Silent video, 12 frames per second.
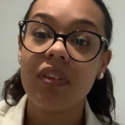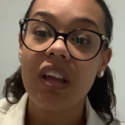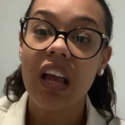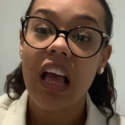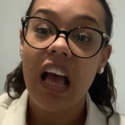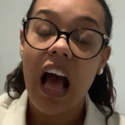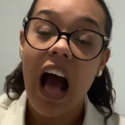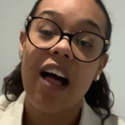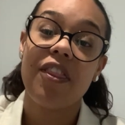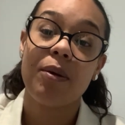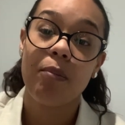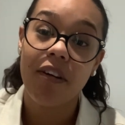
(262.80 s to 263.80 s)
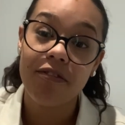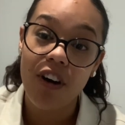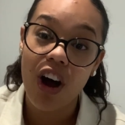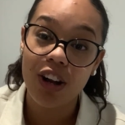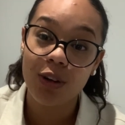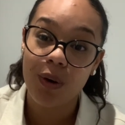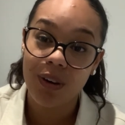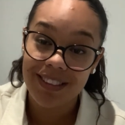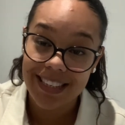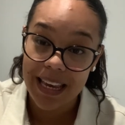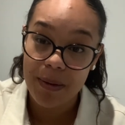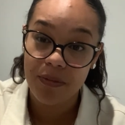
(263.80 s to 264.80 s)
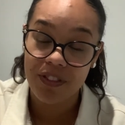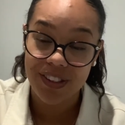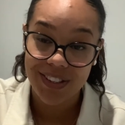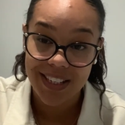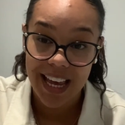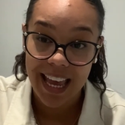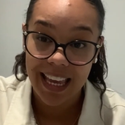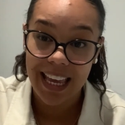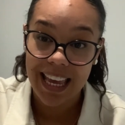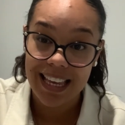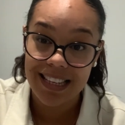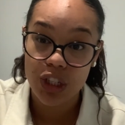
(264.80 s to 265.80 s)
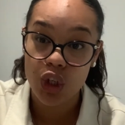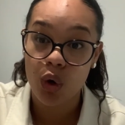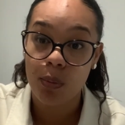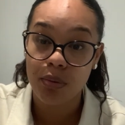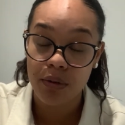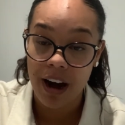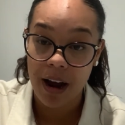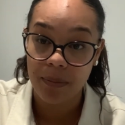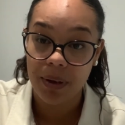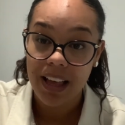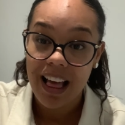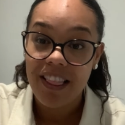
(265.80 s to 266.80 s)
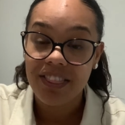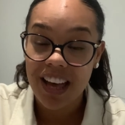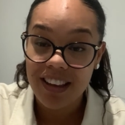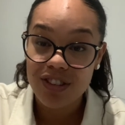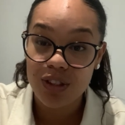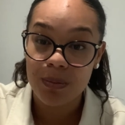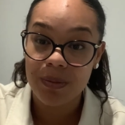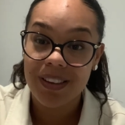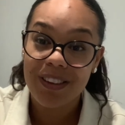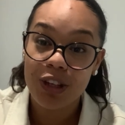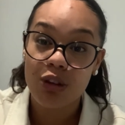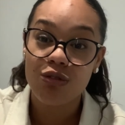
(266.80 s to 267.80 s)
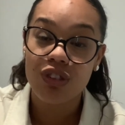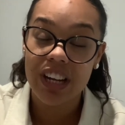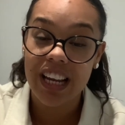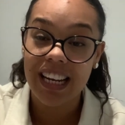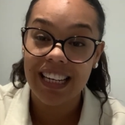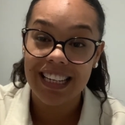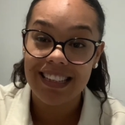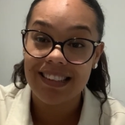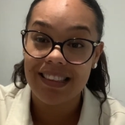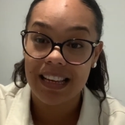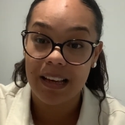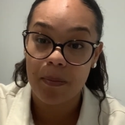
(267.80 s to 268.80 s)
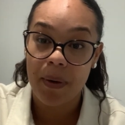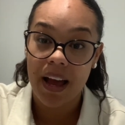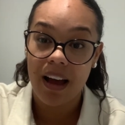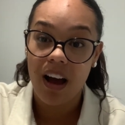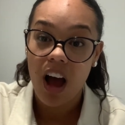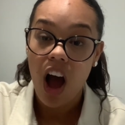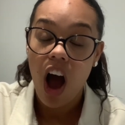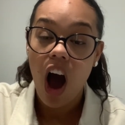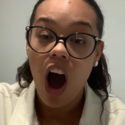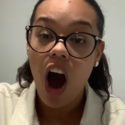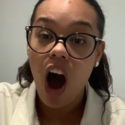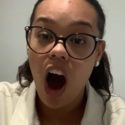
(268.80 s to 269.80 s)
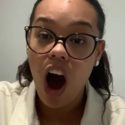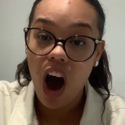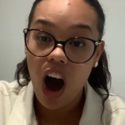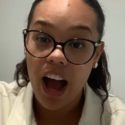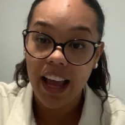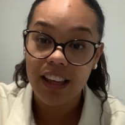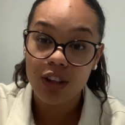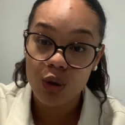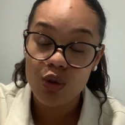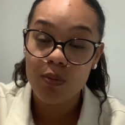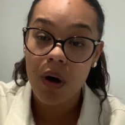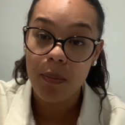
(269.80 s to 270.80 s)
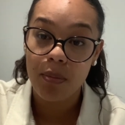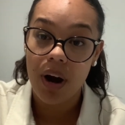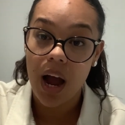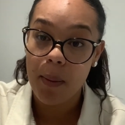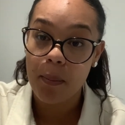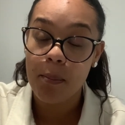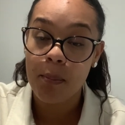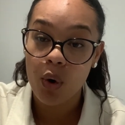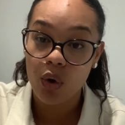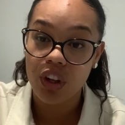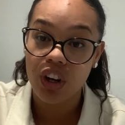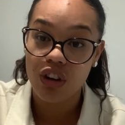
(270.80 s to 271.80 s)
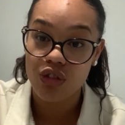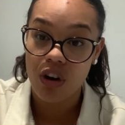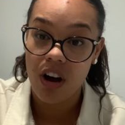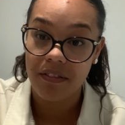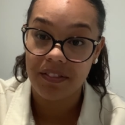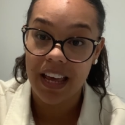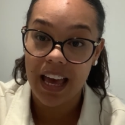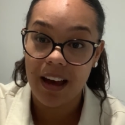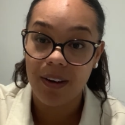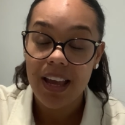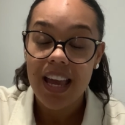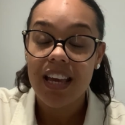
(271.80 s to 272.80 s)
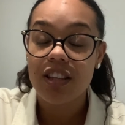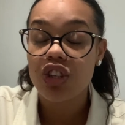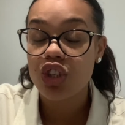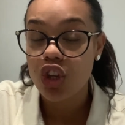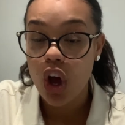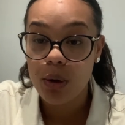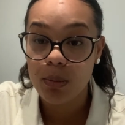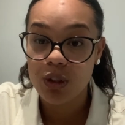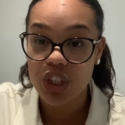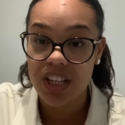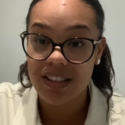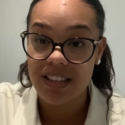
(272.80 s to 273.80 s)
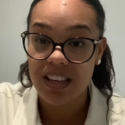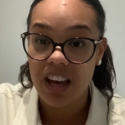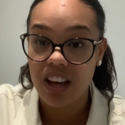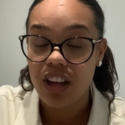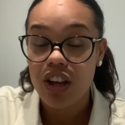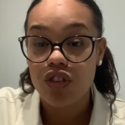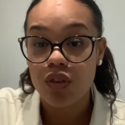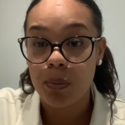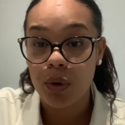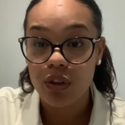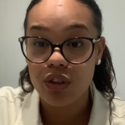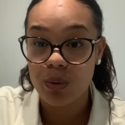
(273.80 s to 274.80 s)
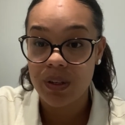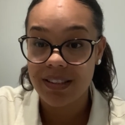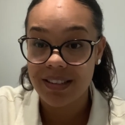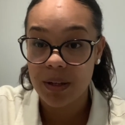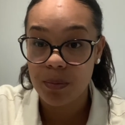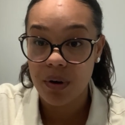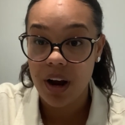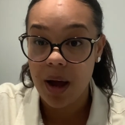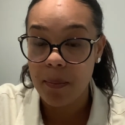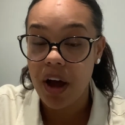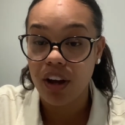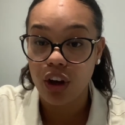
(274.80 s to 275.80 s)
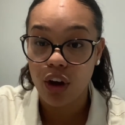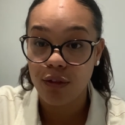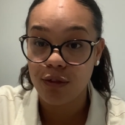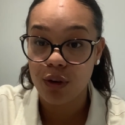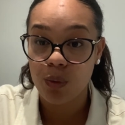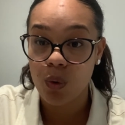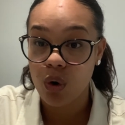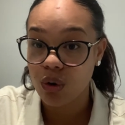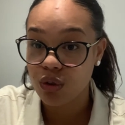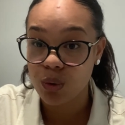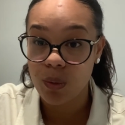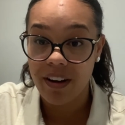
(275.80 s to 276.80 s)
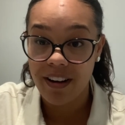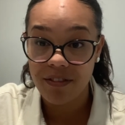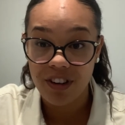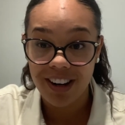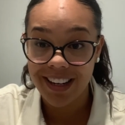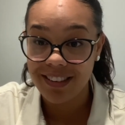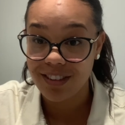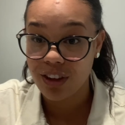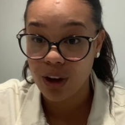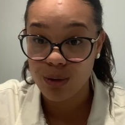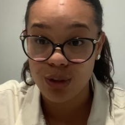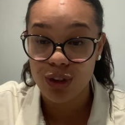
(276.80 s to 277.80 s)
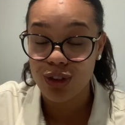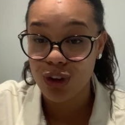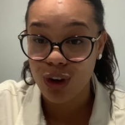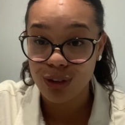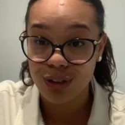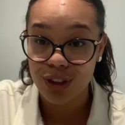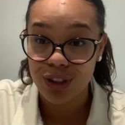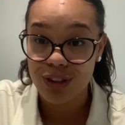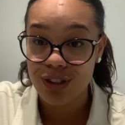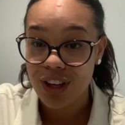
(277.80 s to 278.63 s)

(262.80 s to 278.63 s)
I think my final tip for today is your pram. That's something that you really need to think about. I use my pram more than I drive now. It's so much easier to put the twins in a pram and go for a walk to wherever I need to go, to the doctors,